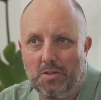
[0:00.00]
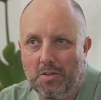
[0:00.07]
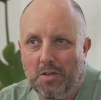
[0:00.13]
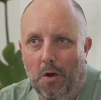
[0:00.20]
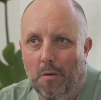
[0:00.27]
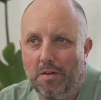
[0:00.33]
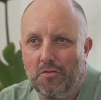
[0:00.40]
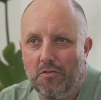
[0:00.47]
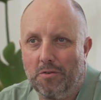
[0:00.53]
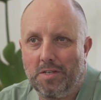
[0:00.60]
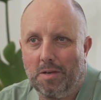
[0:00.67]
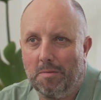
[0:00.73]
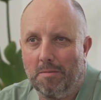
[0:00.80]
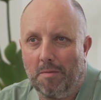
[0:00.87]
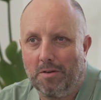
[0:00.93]
going through
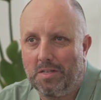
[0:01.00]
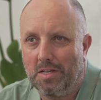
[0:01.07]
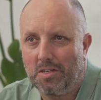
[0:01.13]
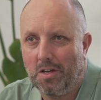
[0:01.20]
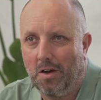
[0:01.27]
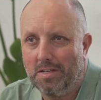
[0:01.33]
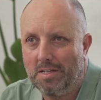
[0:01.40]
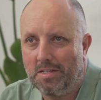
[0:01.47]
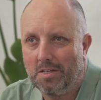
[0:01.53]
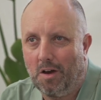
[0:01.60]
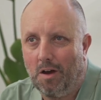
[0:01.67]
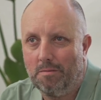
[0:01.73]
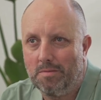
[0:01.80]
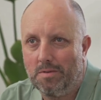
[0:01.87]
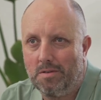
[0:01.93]
some of the most exciting
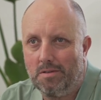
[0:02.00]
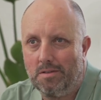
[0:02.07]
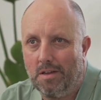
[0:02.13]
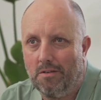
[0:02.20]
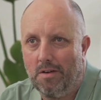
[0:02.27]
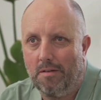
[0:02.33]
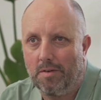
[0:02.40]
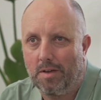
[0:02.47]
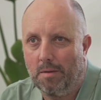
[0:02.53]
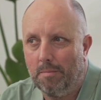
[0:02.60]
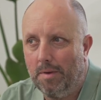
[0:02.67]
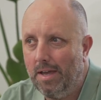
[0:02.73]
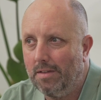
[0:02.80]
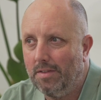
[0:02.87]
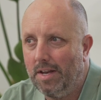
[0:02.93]
times there ever can
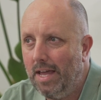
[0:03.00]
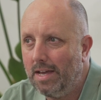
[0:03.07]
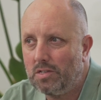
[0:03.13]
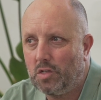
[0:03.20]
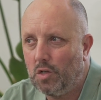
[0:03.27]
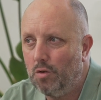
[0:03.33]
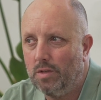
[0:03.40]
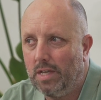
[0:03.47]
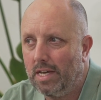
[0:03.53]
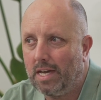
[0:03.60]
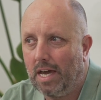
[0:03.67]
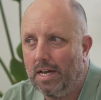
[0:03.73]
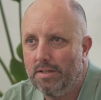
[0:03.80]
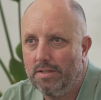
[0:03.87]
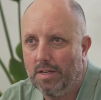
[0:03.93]
be. The next 2
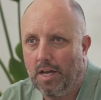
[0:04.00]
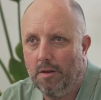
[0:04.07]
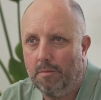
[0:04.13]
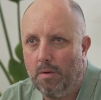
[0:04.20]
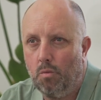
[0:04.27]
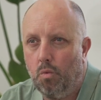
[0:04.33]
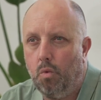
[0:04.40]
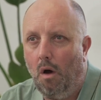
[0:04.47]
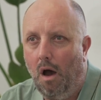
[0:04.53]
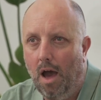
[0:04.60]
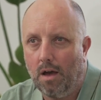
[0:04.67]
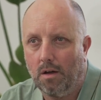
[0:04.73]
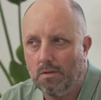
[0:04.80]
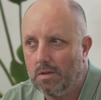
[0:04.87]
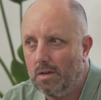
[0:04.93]
decades are going to be
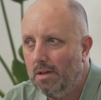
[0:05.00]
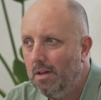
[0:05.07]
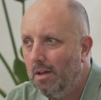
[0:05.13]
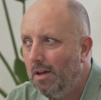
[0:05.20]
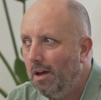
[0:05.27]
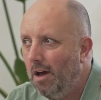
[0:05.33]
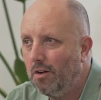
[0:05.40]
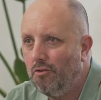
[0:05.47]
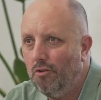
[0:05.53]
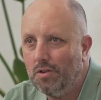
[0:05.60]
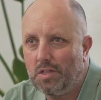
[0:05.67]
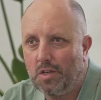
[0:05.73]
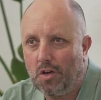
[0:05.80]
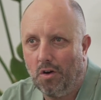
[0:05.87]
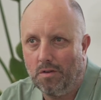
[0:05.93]
wild
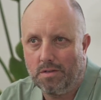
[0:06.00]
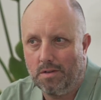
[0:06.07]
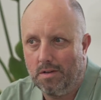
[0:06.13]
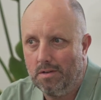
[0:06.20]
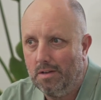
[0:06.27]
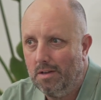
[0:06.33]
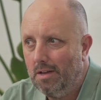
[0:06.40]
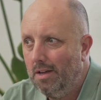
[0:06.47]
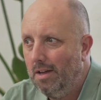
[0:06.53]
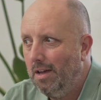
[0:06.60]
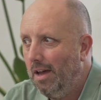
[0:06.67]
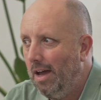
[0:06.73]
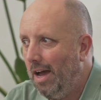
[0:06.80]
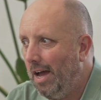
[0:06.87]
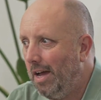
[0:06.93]
across the continent.
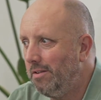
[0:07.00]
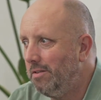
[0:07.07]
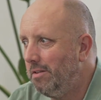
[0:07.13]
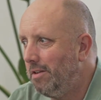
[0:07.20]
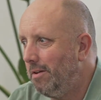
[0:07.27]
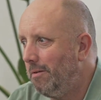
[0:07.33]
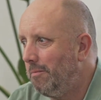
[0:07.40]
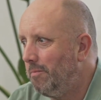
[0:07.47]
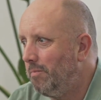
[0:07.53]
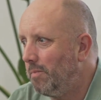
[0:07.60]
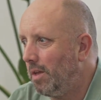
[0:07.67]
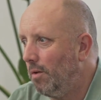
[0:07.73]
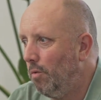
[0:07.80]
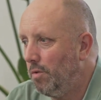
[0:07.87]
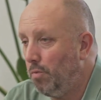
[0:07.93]
And it
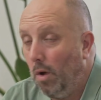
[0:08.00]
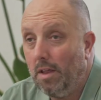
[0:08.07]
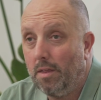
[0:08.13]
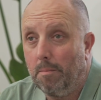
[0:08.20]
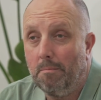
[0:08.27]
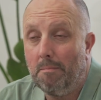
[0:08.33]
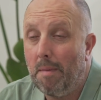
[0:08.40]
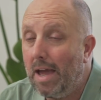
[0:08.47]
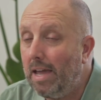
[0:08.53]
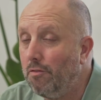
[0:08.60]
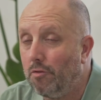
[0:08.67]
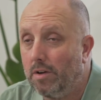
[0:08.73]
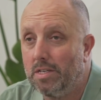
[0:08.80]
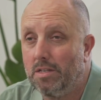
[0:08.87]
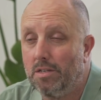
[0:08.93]
was one of the main
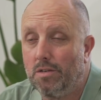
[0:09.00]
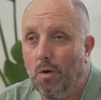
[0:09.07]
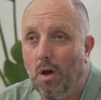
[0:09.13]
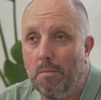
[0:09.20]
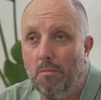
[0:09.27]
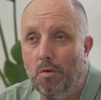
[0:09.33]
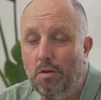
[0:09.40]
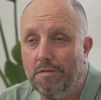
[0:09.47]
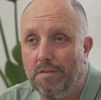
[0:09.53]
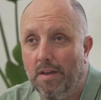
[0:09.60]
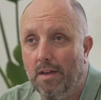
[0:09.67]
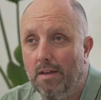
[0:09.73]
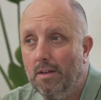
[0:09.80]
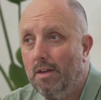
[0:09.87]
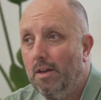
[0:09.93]
reasons why I moved
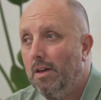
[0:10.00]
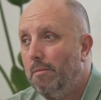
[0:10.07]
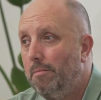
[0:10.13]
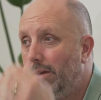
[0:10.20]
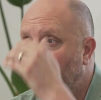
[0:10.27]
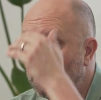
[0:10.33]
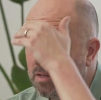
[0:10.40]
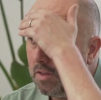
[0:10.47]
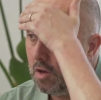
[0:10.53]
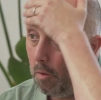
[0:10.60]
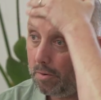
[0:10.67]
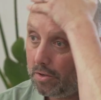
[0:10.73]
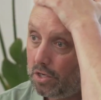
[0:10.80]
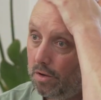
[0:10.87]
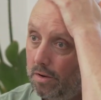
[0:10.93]
here, because of the
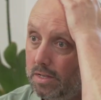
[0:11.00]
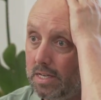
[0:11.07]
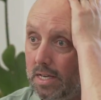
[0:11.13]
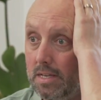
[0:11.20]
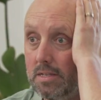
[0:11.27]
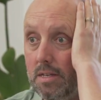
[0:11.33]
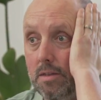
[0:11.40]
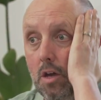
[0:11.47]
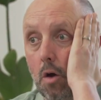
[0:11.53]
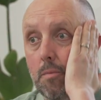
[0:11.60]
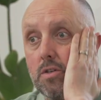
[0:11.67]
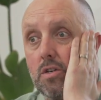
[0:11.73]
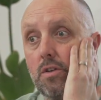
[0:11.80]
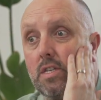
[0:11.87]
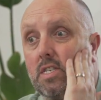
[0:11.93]
opportunities and the
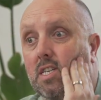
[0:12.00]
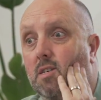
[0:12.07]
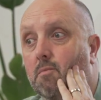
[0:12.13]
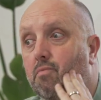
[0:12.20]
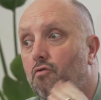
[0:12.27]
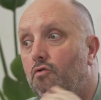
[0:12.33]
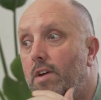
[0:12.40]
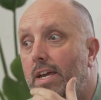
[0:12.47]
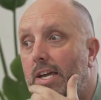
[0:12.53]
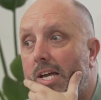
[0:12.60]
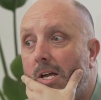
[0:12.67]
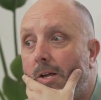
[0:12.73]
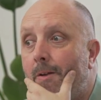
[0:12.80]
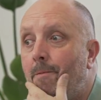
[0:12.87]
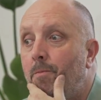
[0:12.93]
opportunity to bring
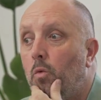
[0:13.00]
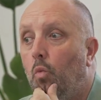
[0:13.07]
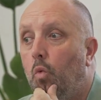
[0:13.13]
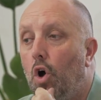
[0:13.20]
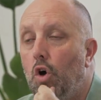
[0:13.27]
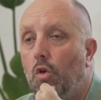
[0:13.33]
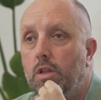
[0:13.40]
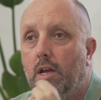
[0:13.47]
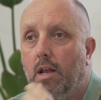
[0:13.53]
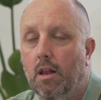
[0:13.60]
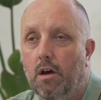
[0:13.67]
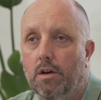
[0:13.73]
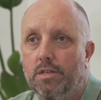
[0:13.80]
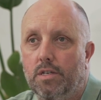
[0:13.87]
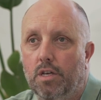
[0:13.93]

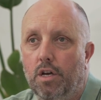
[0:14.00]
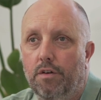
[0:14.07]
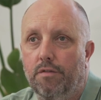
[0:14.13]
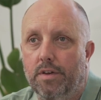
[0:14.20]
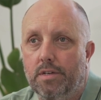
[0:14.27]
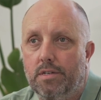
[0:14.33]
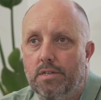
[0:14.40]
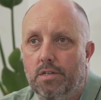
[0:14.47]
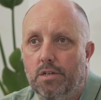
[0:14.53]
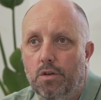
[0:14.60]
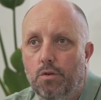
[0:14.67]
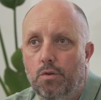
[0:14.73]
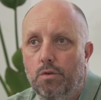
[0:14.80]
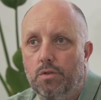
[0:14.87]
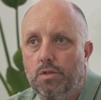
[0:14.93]
world-class service
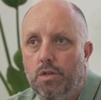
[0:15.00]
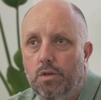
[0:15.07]
to